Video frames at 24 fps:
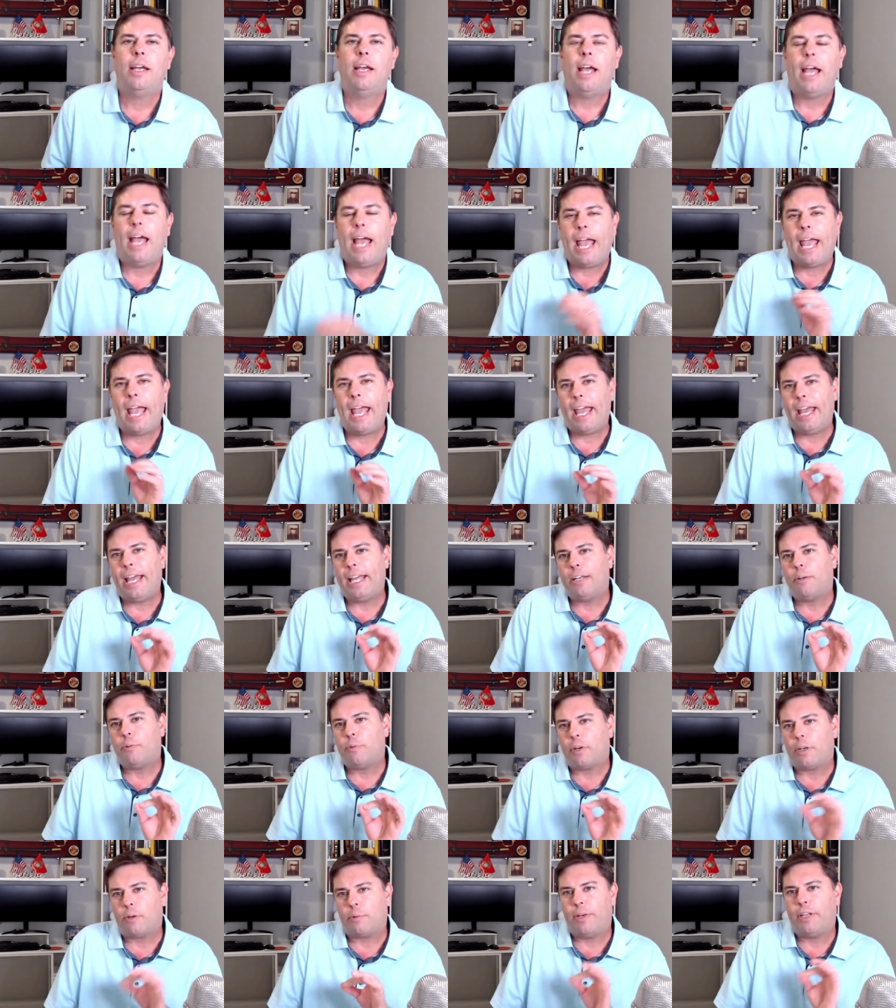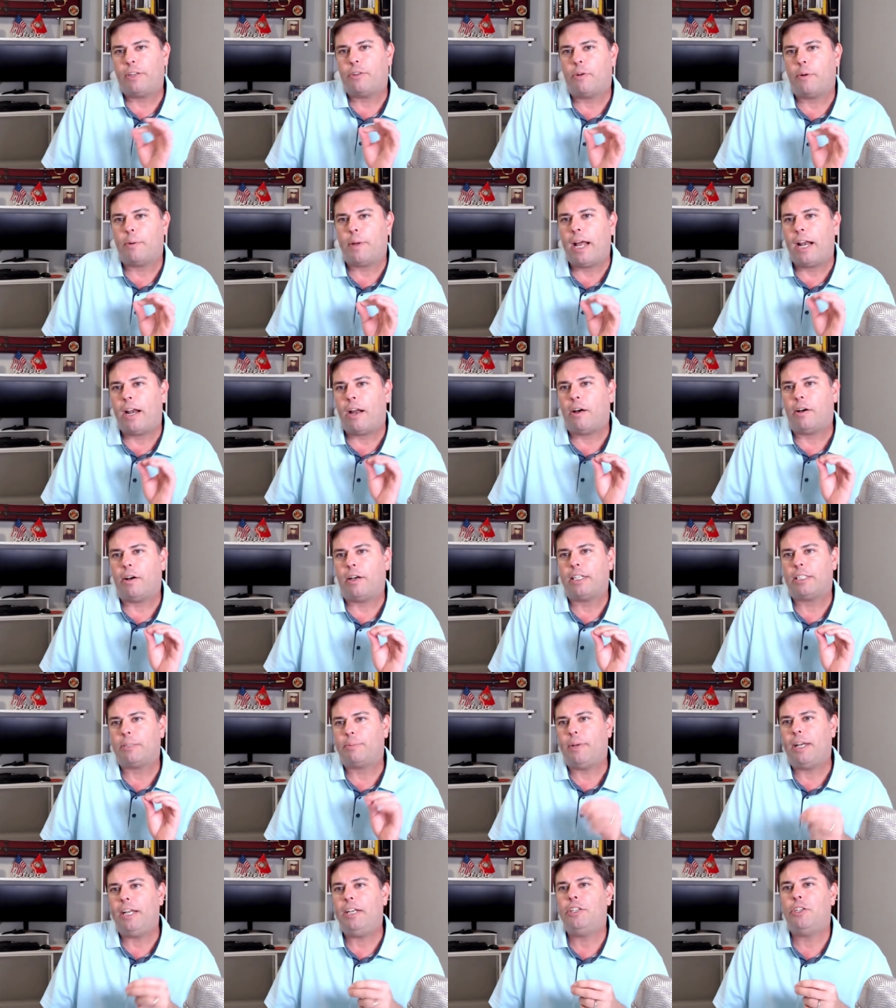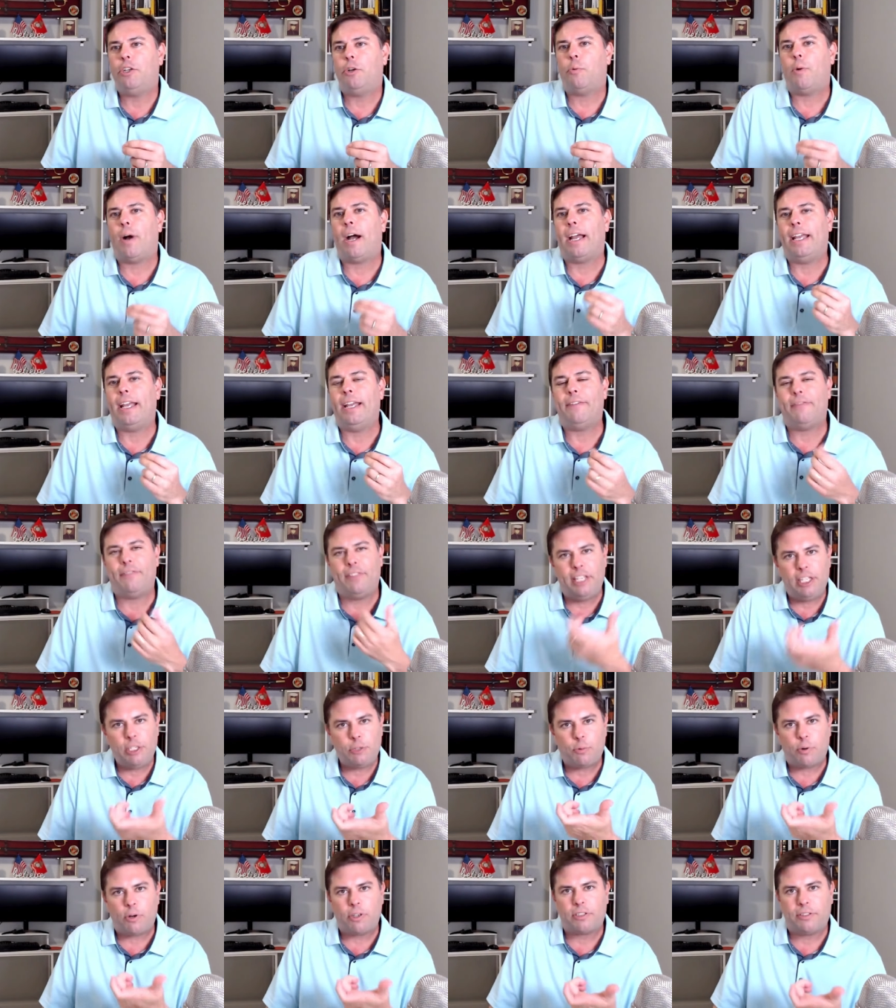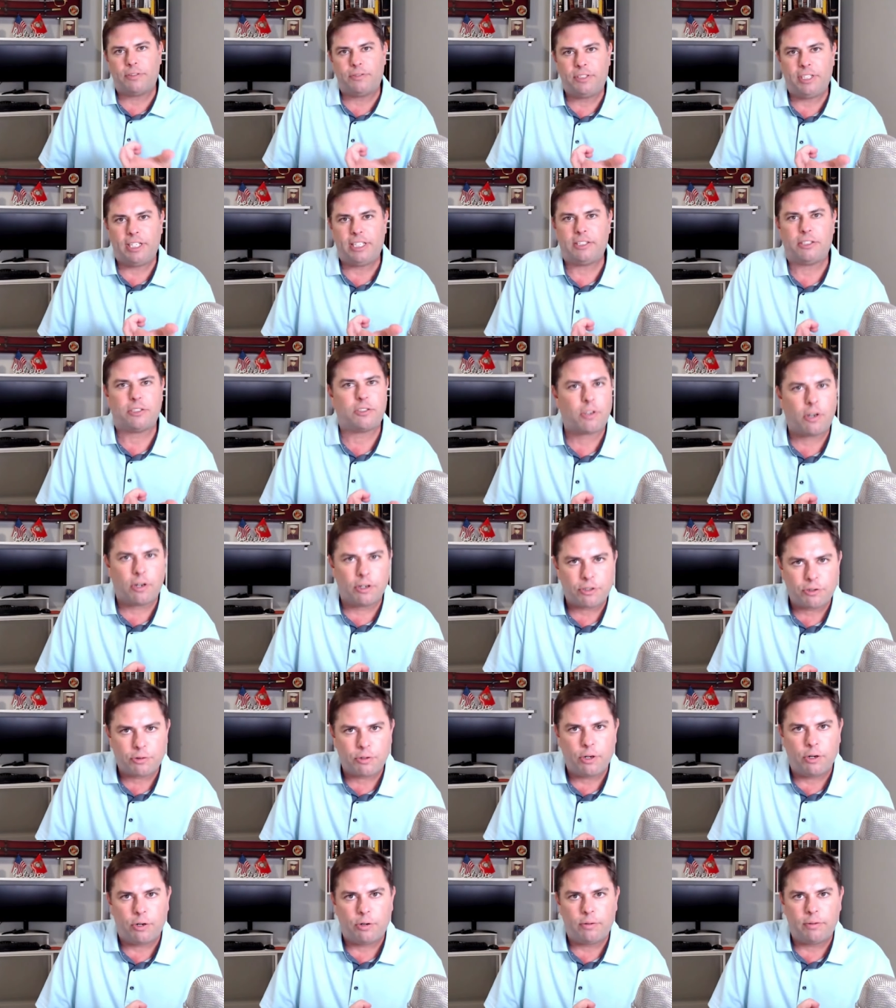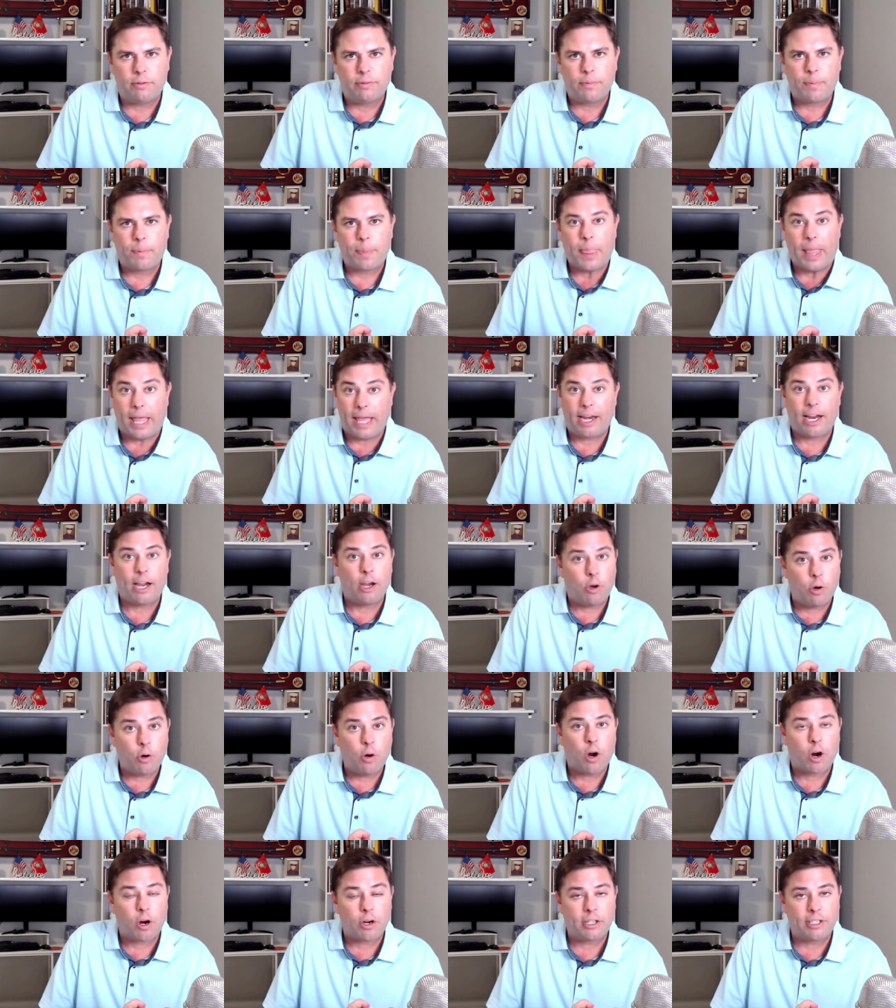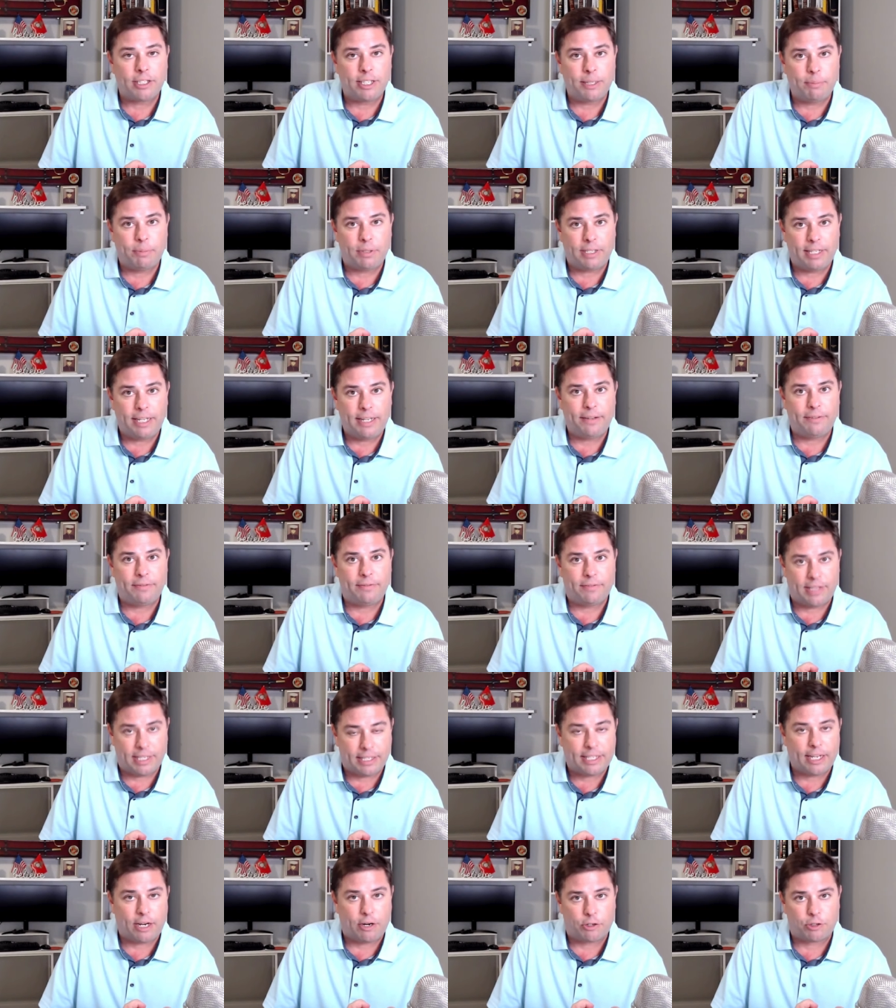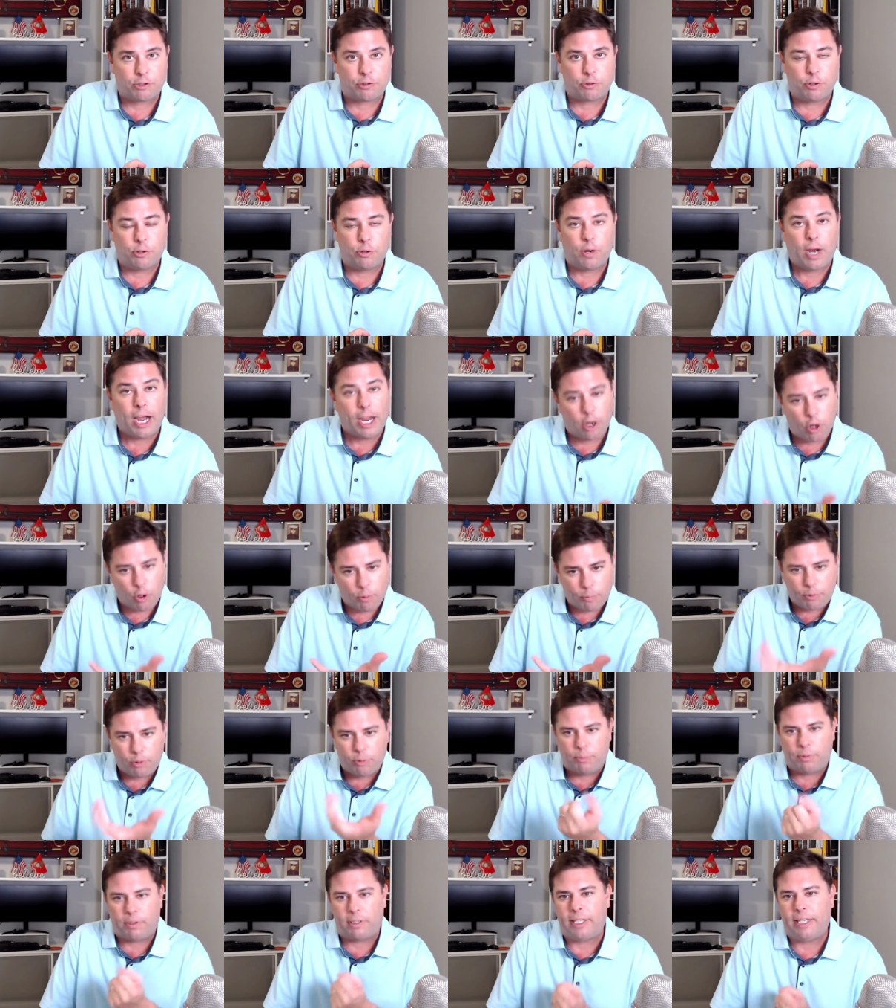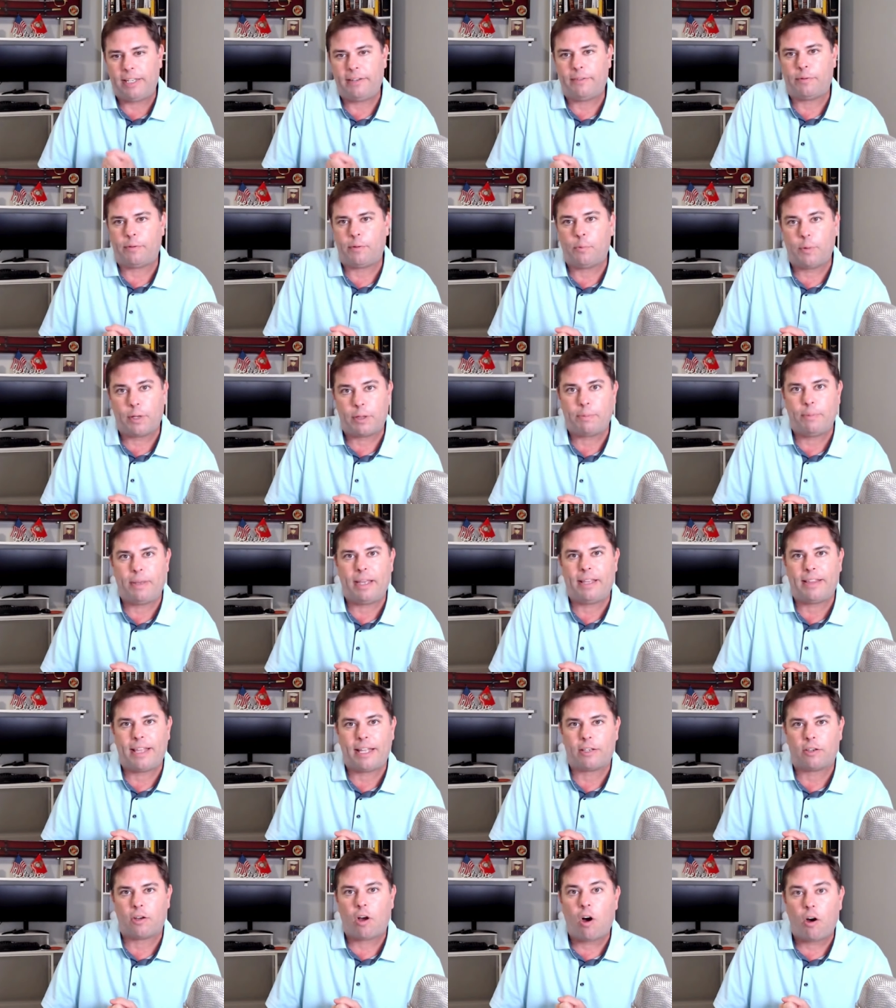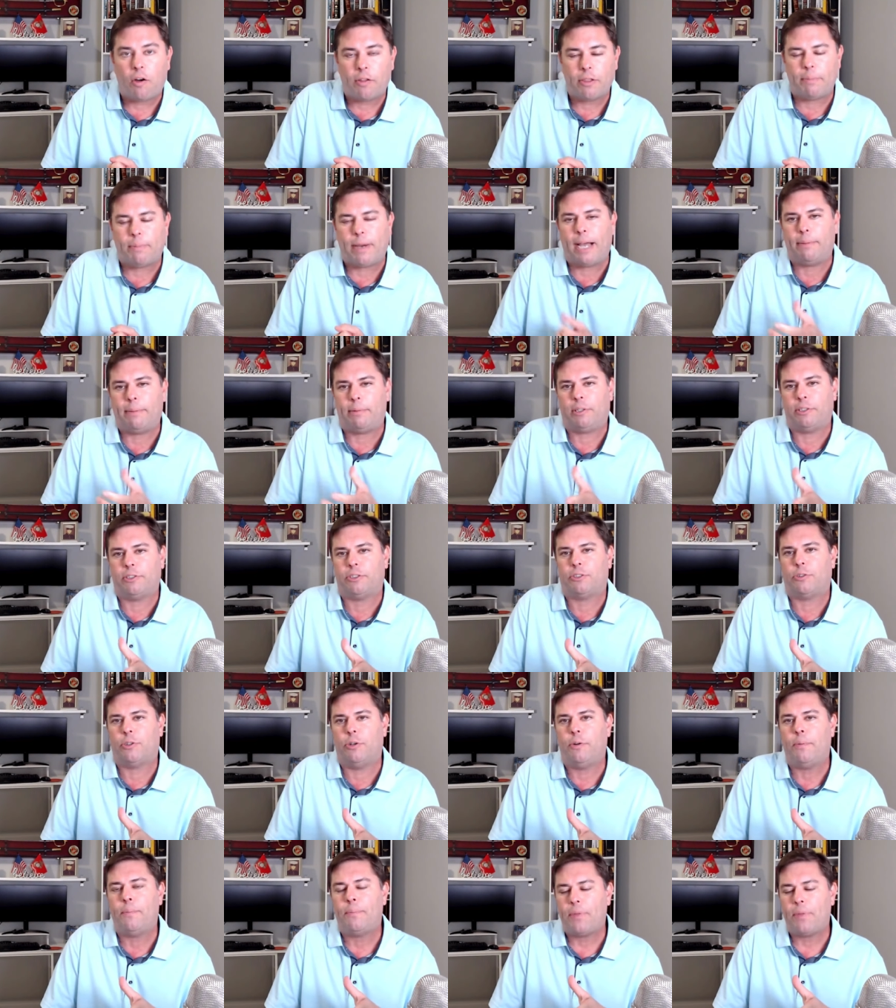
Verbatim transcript: And we're going to read through and I'll explain to you why, if these words of Jesus are true, and I wholeheartedly believe that they are true, I hope you believe with me that all the Bible is true.